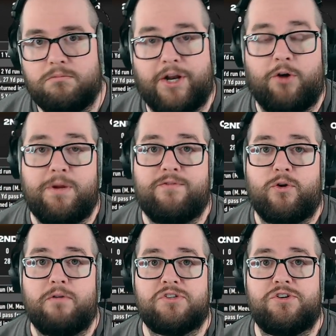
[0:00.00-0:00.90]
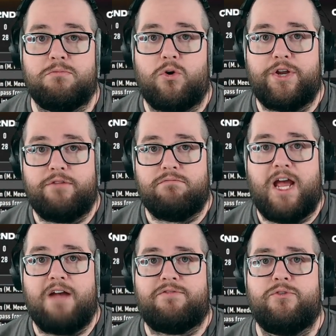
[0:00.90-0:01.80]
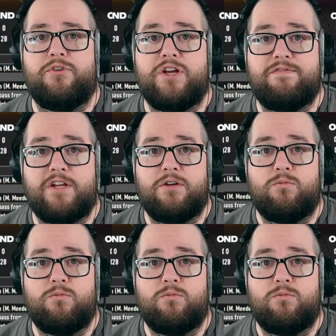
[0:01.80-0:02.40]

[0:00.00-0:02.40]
But I hope you have a great rest of your morning, afternoon, or evening,